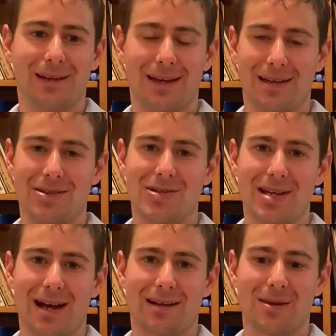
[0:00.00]
is
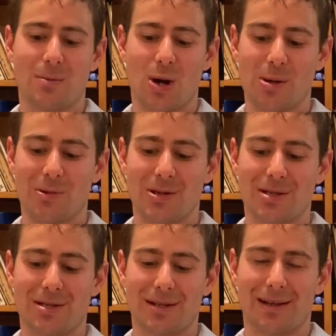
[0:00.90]
down at the
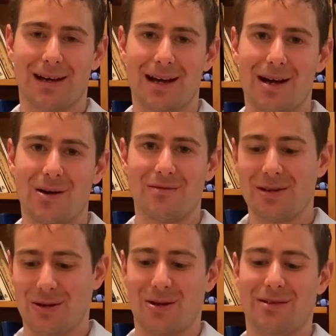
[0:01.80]
moment. However,
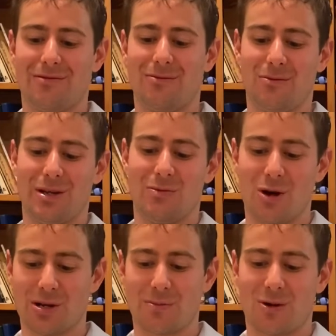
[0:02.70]
if we were
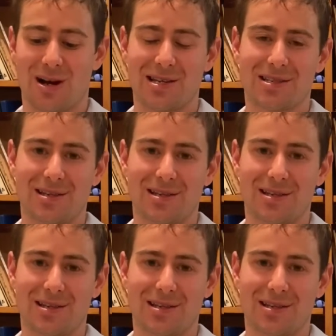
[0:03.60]
to price